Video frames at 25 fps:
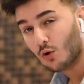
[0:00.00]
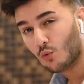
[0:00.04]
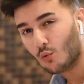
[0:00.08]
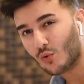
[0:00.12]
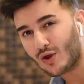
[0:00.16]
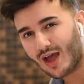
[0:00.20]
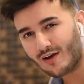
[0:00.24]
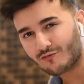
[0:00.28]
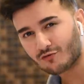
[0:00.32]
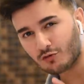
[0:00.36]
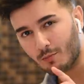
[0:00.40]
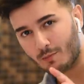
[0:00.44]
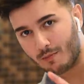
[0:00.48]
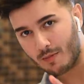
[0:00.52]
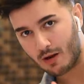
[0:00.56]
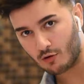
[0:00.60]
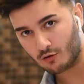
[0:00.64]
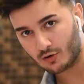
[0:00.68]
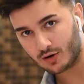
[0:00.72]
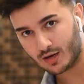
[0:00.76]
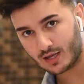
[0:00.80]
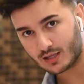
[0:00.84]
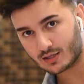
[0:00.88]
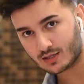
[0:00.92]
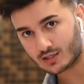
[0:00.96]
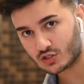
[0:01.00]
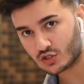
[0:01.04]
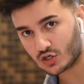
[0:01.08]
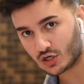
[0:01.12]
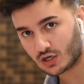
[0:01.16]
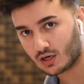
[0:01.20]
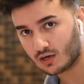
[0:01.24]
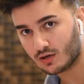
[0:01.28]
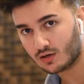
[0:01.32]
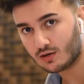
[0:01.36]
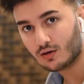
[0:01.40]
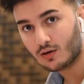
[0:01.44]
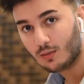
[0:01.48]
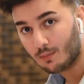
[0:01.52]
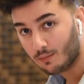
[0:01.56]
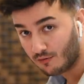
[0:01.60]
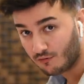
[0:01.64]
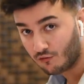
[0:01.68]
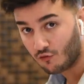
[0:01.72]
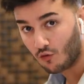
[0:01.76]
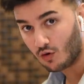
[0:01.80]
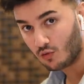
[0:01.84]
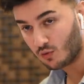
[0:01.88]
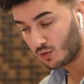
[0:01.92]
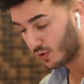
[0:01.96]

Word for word: We have to marinate the chicken before